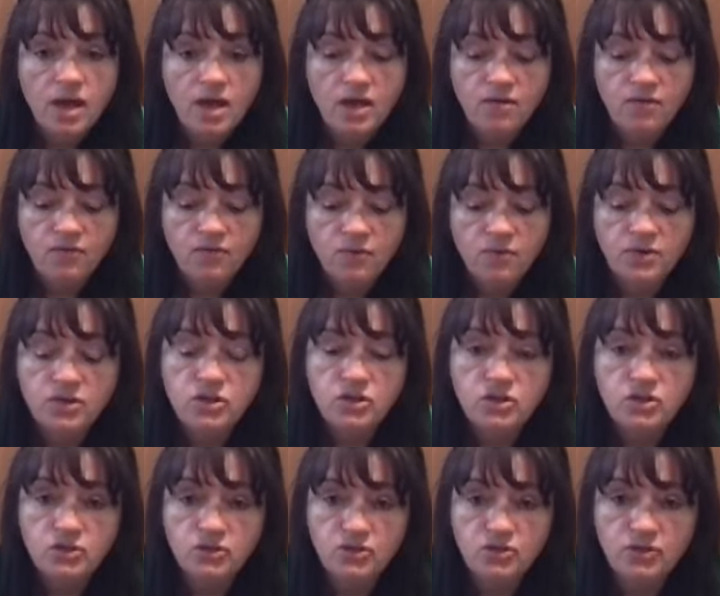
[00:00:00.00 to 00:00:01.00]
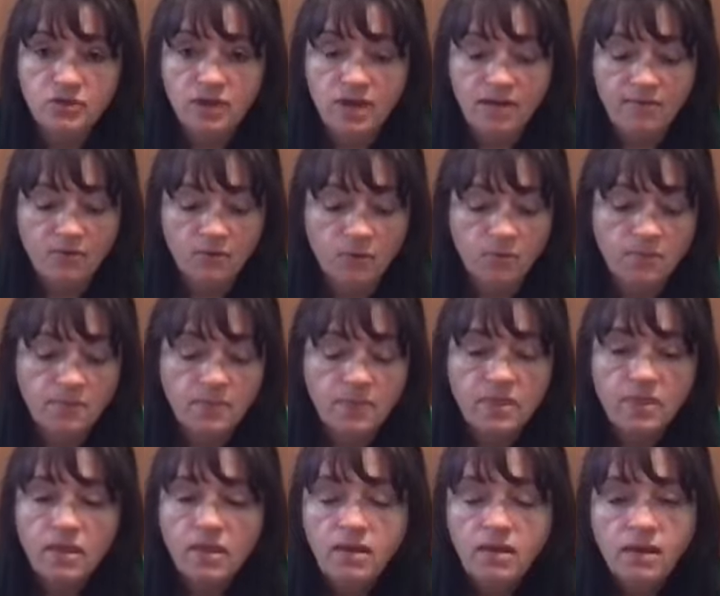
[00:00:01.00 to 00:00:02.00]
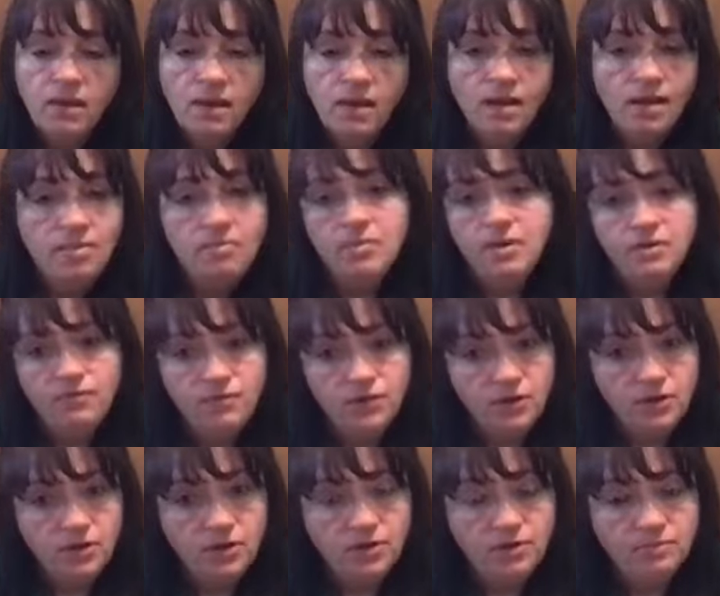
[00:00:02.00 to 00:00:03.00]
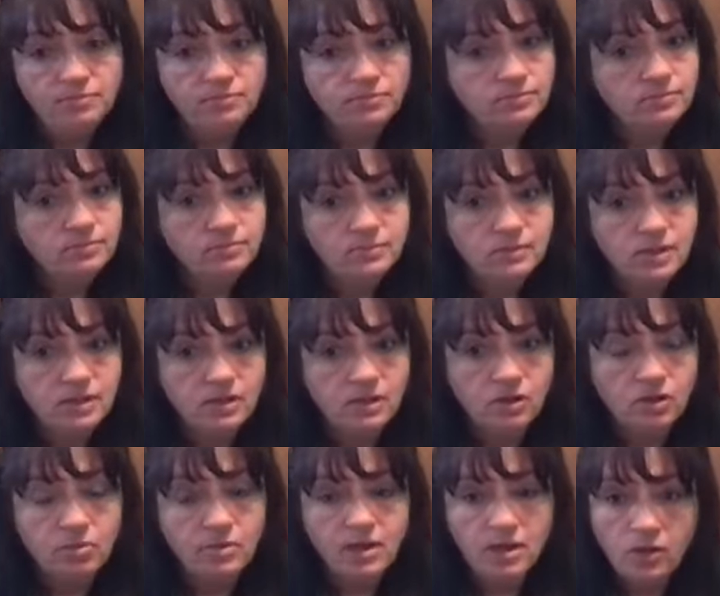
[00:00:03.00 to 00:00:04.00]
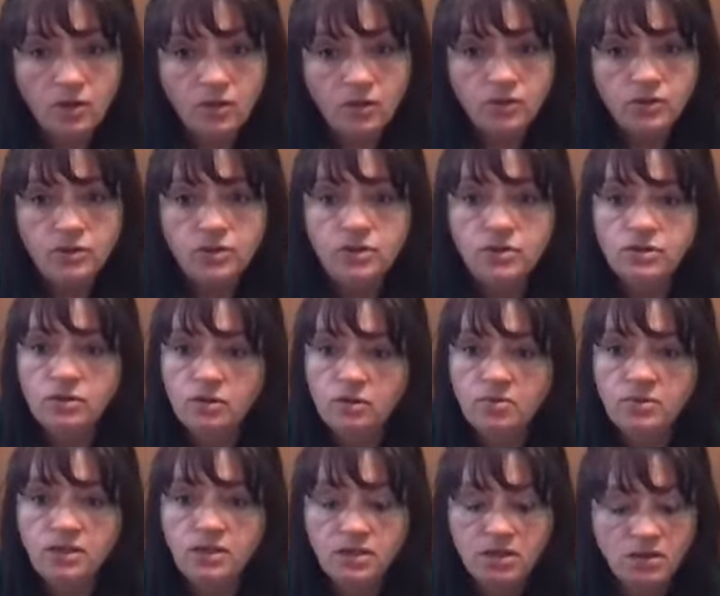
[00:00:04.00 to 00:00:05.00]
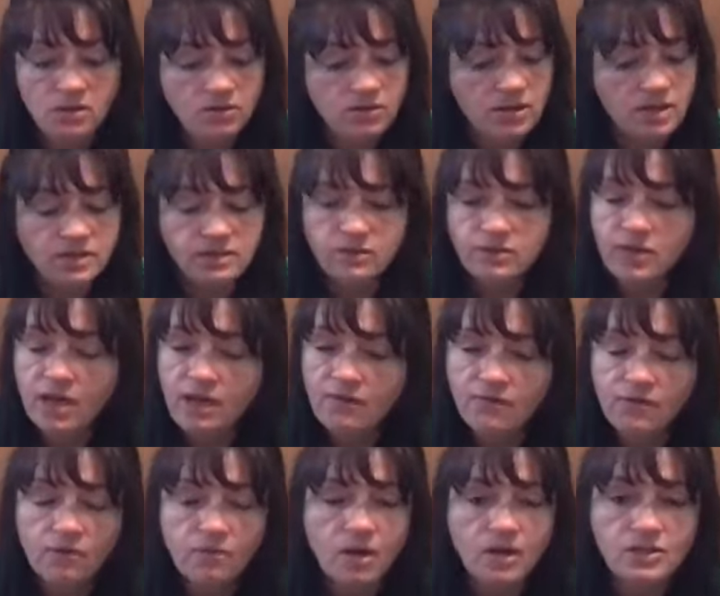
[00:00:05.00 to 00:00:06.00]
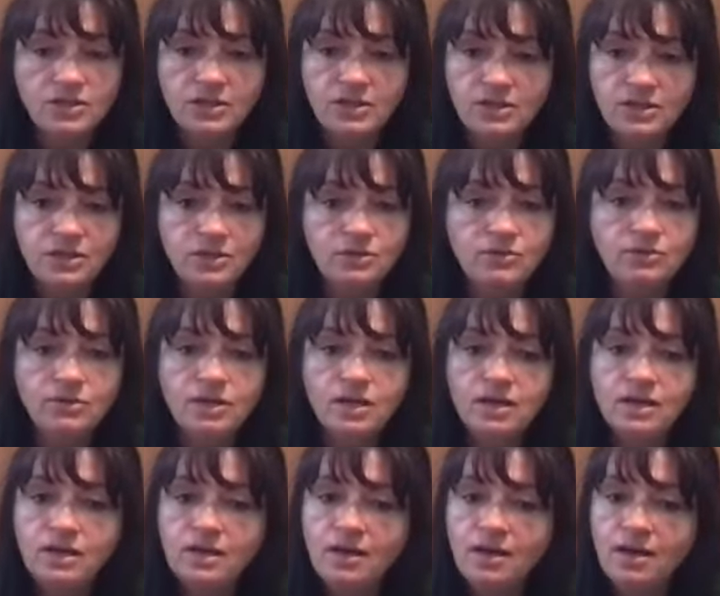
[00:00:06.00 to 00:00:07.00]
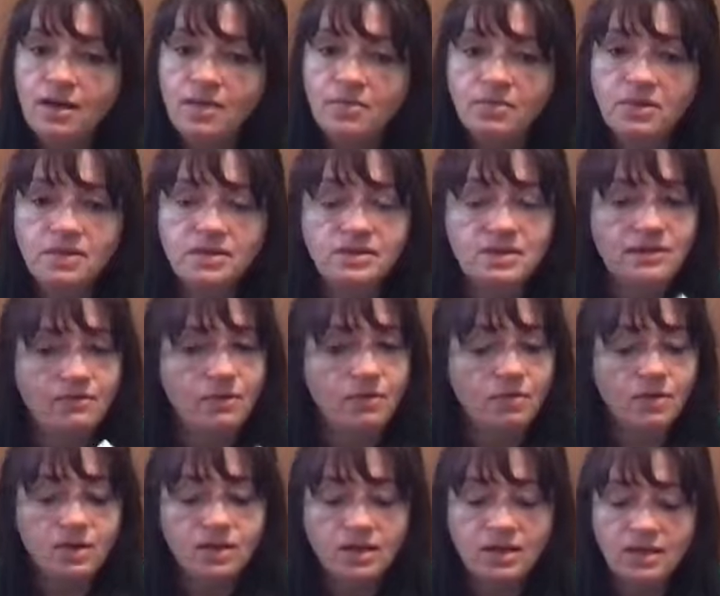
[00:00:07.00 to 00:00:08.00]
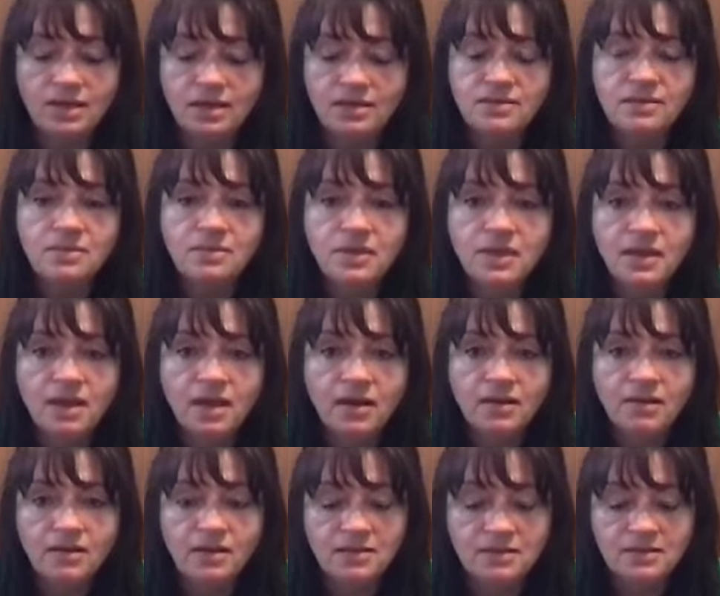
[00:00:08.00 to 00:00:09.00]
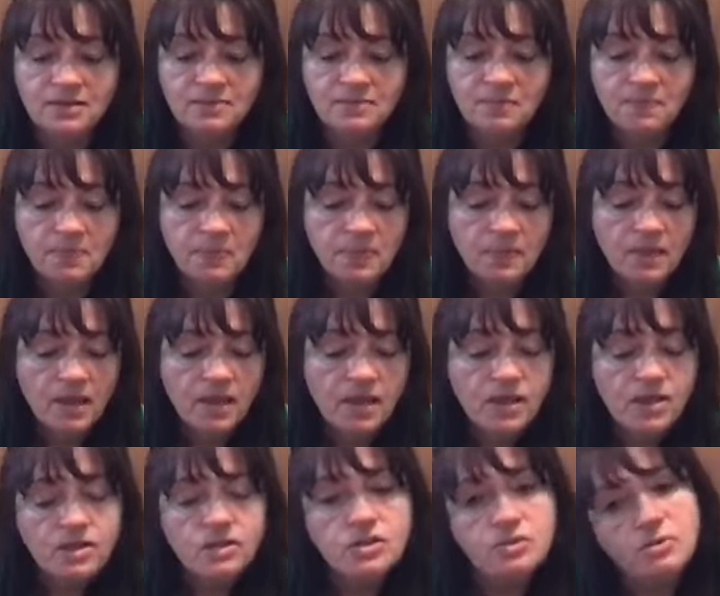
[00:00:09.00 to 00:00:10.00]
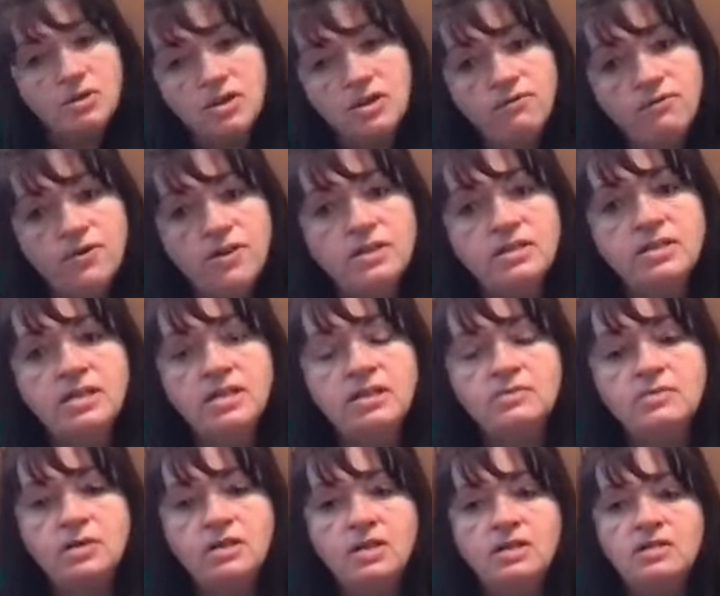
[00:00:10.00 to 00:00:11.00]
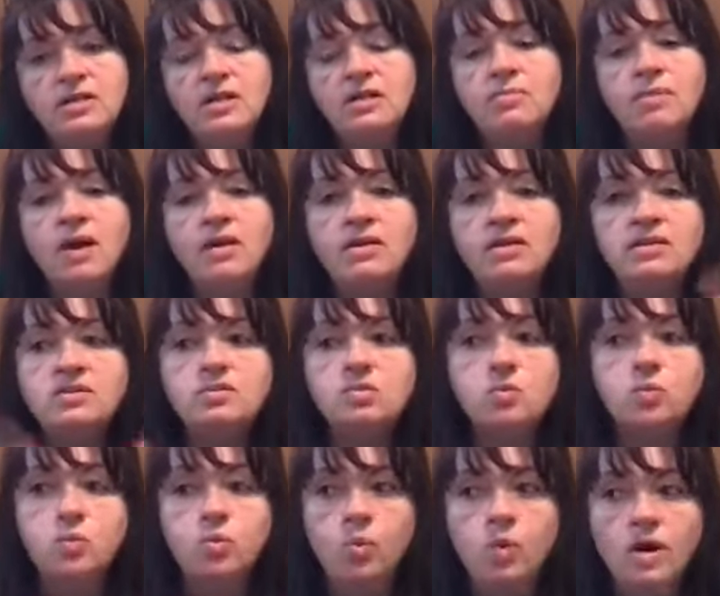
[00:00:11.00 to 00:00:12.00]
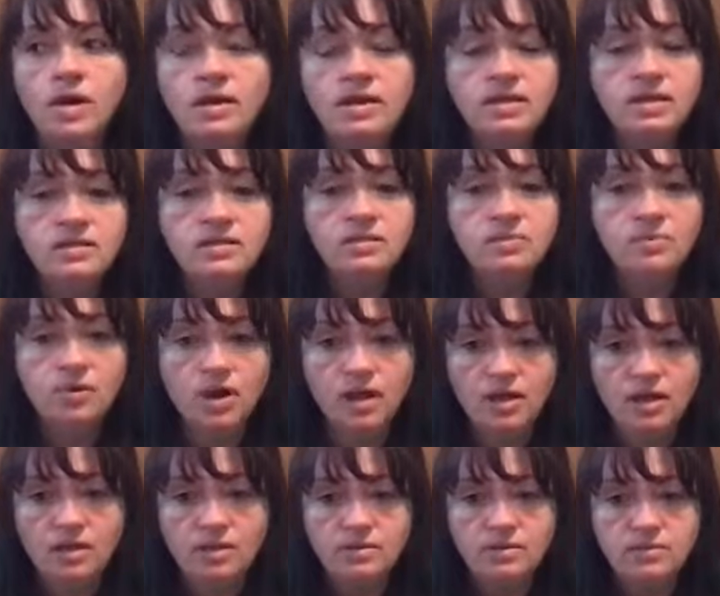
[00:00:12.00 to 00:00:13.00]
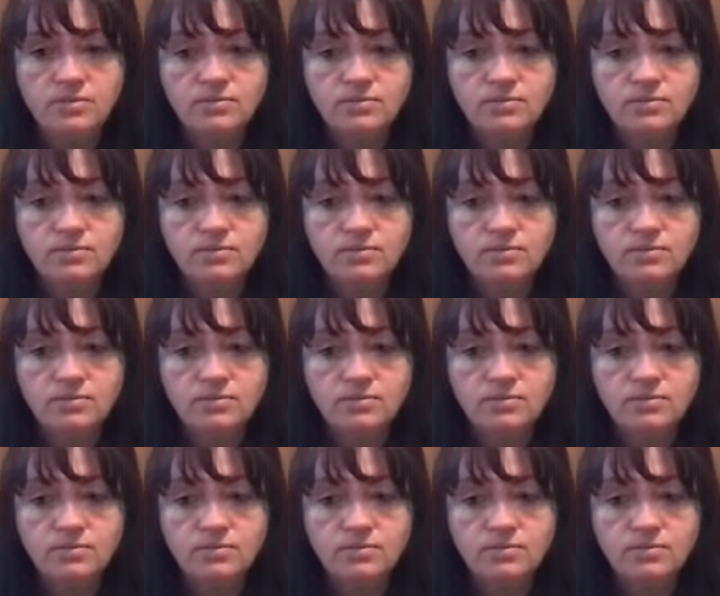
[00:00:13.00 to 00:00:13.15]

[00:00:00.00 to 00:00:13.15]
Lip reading: for the junior level. If you're a little bit older, a little bit younger, that's okay if you're watching too, because everyone can get something out of this. So one of the first things we're going to talk about is what is a product?